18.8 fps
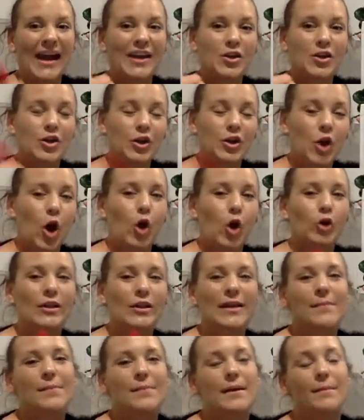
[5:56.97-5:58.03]
And you can
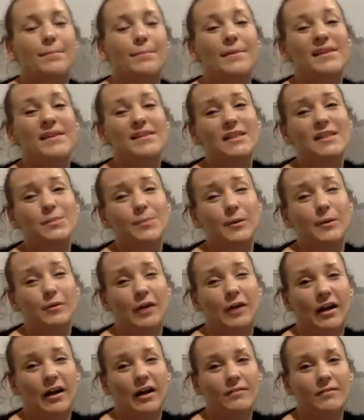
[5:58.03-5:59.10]
only be a business
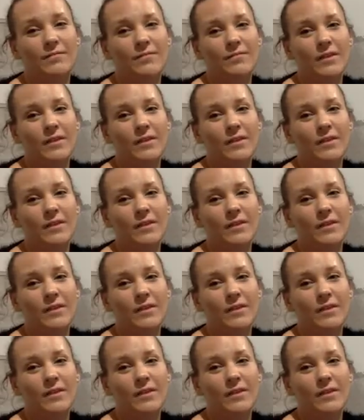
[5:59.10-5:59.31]
builder